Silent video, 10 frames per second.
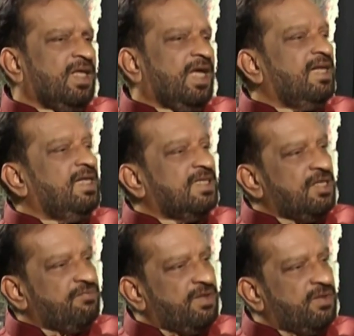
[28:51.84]
And later
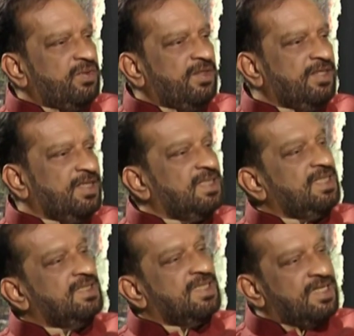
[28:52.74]
I found out that
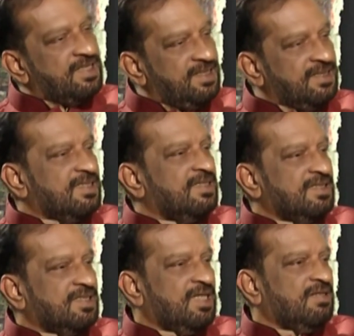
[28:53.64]
she is an artist
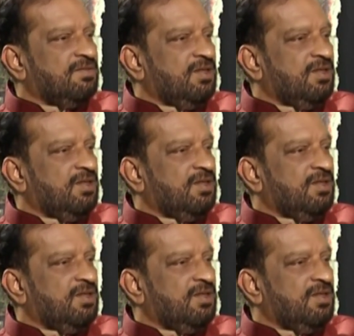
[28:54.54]
herself.